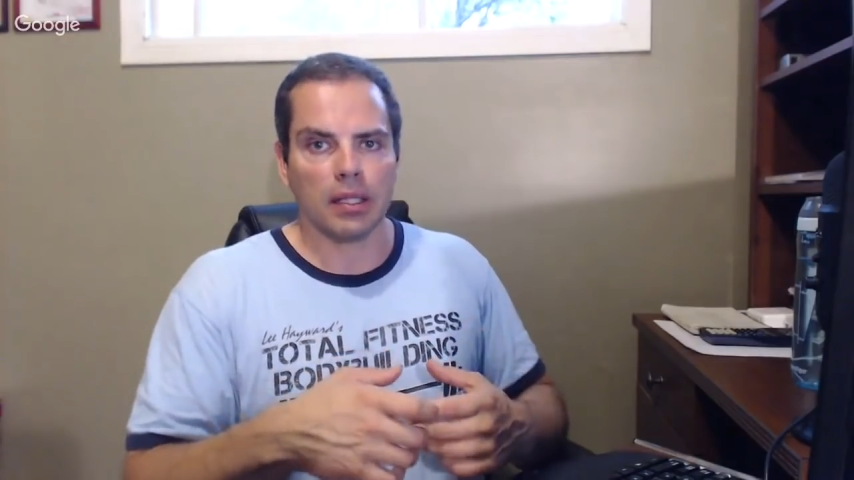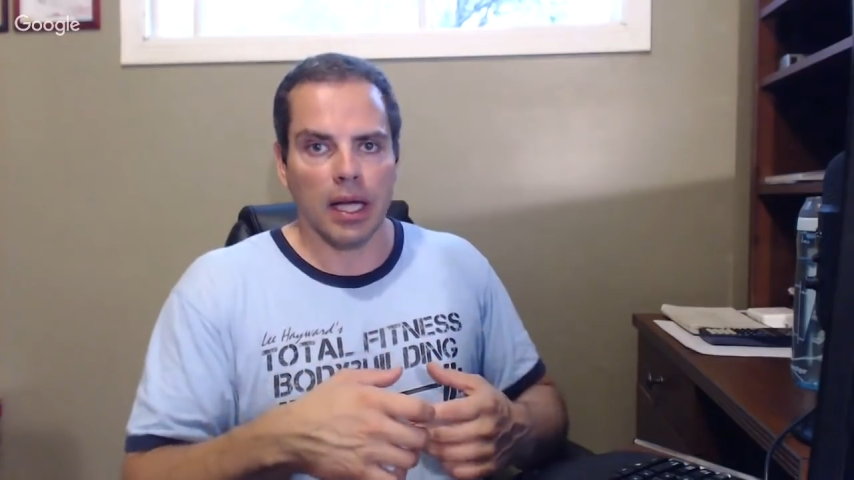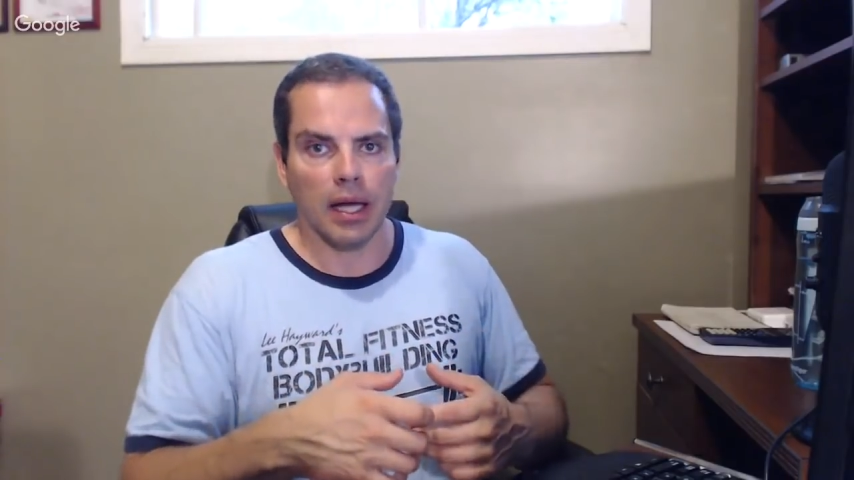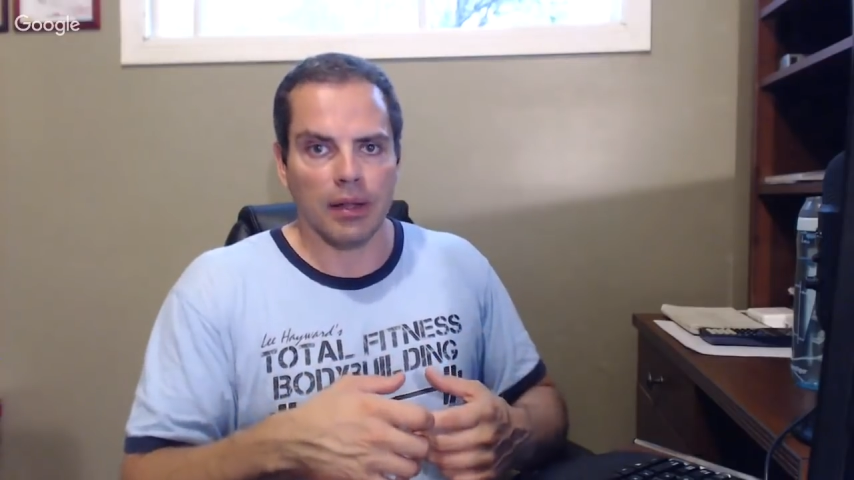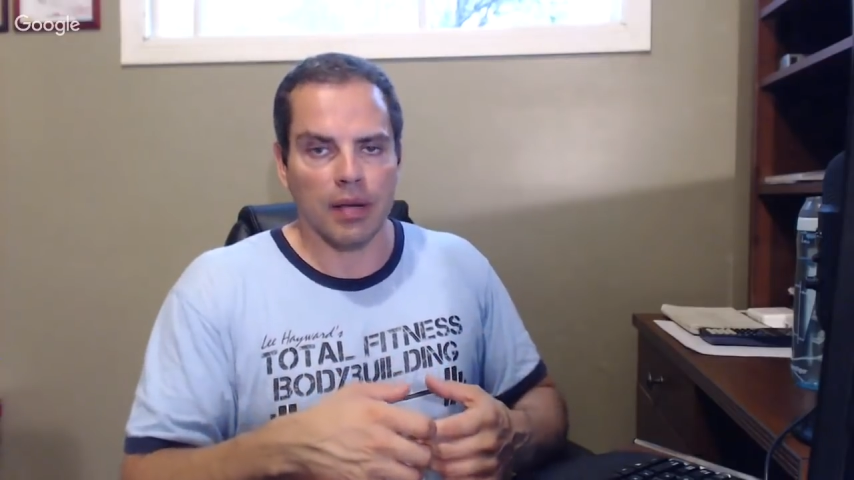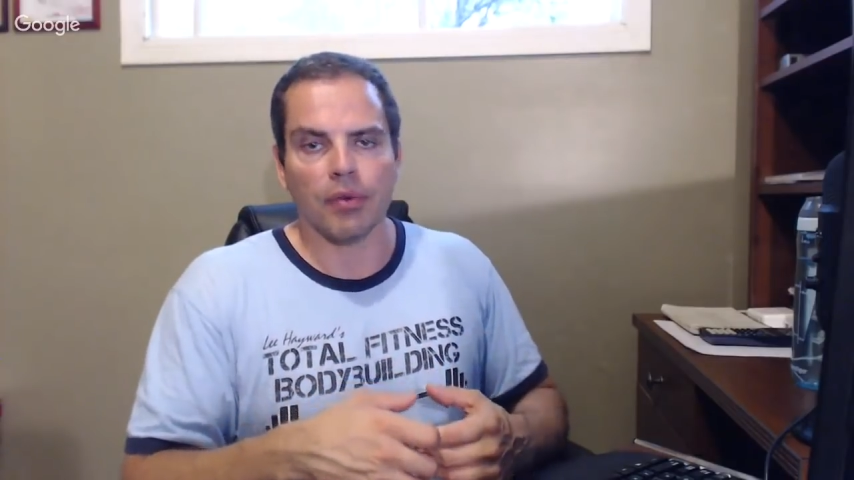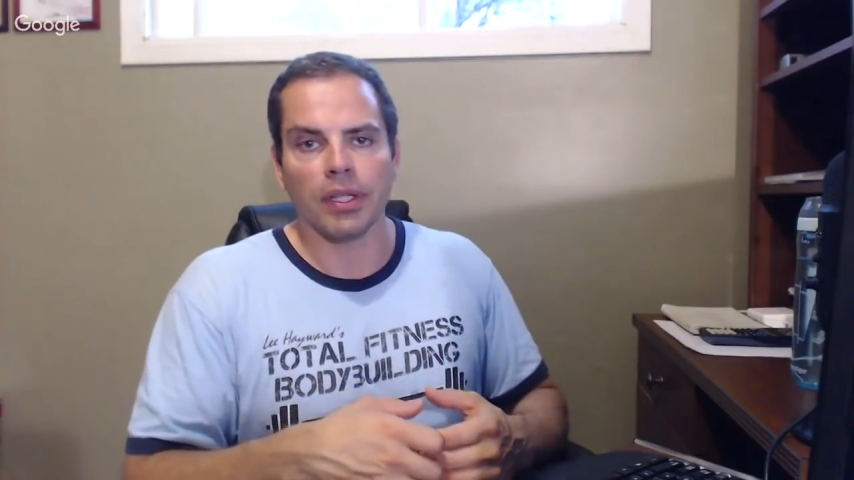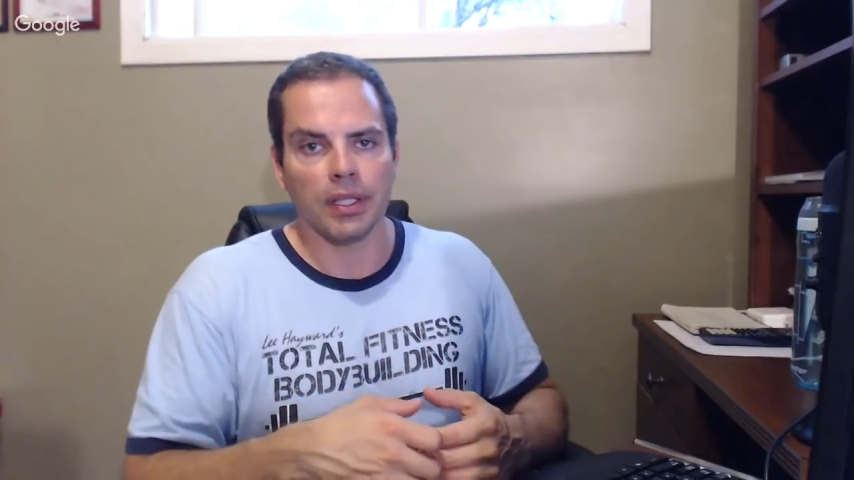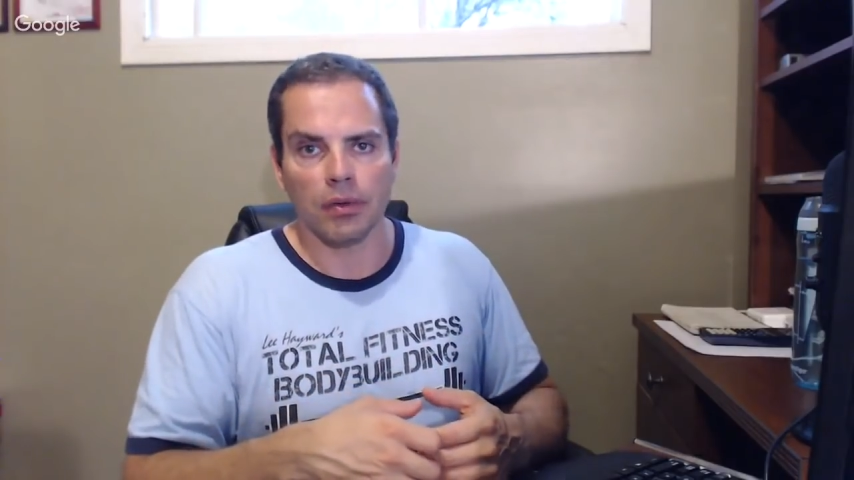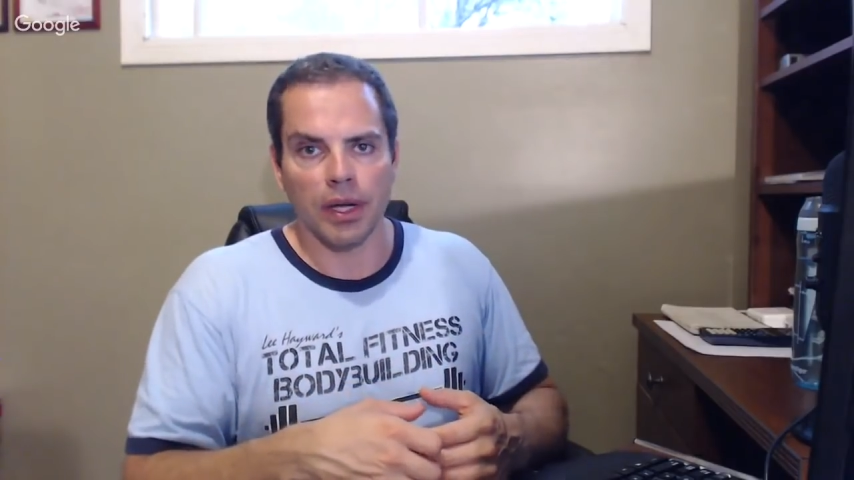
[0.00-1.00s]
lot, they
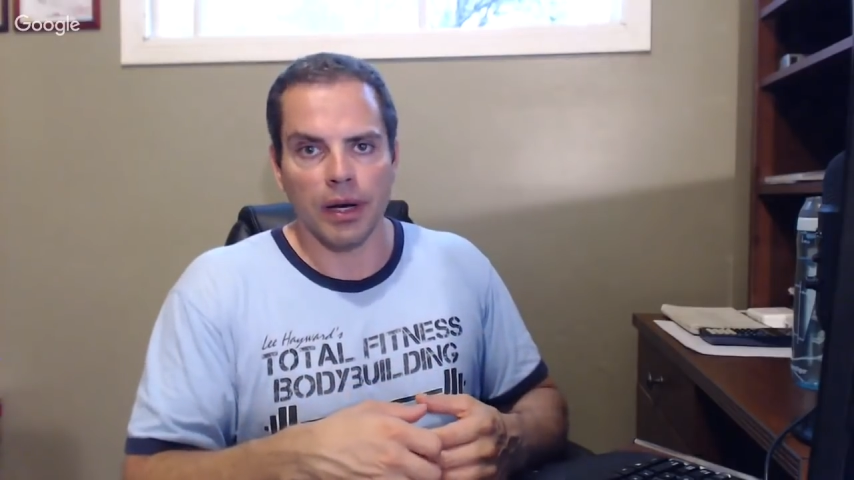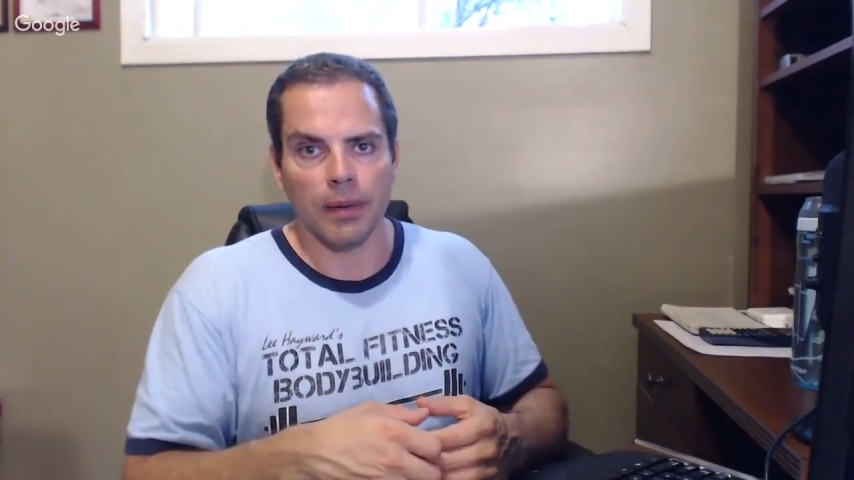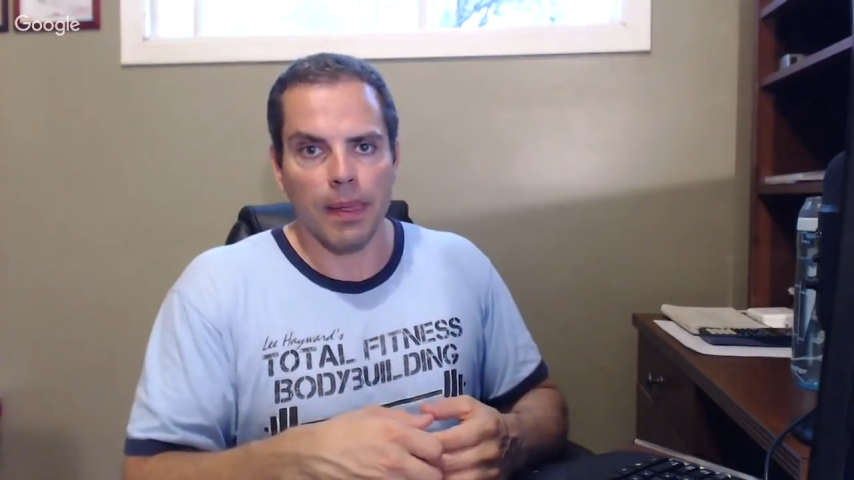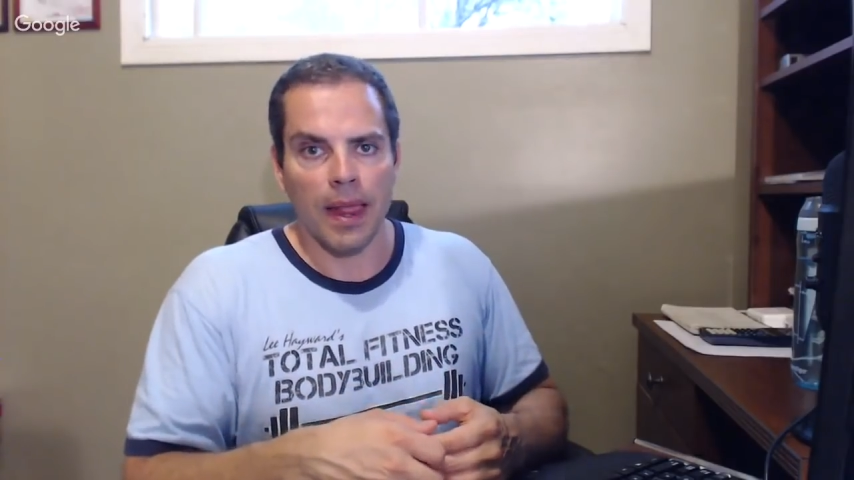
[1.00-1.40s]
really don't care.